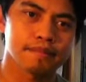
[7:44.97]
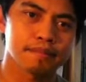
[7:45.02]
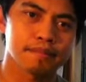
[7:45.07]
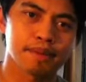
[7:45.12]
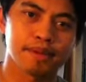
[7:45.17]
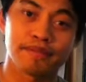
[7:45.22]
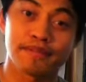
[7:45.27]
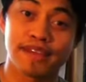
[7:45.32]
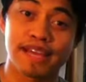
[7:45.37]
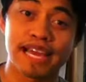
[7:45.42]

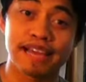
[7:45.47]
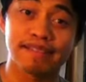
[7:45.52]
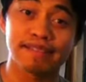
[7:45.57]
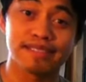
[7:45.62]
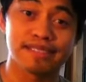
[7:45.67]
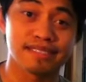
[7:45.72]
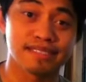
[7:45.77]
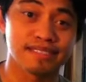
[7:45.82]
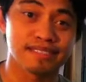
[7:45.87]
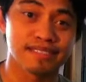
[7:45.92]
but if they
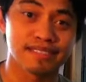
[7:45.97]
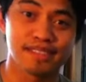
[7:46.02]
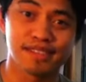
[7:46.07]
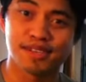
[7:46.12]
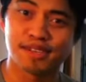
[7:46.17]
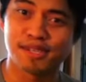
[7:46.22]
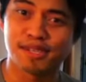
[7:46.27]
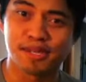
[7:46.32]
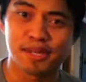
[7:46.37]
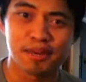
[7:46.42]
haven't, you
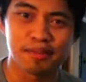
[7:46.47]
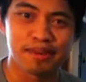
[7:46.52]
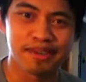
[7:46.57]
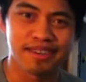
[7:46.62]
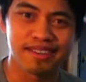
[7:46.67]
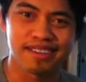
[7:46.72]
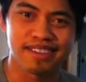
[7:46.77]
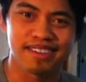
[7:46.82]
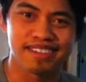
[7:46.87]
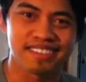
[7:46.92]
can just go
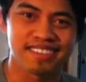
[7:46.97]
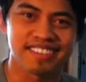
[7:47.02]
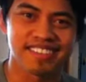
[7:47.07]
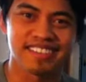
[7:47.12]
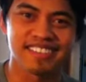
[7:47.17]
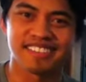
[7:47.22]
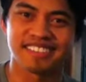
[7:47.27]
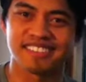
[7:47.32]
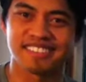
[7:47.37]
back here and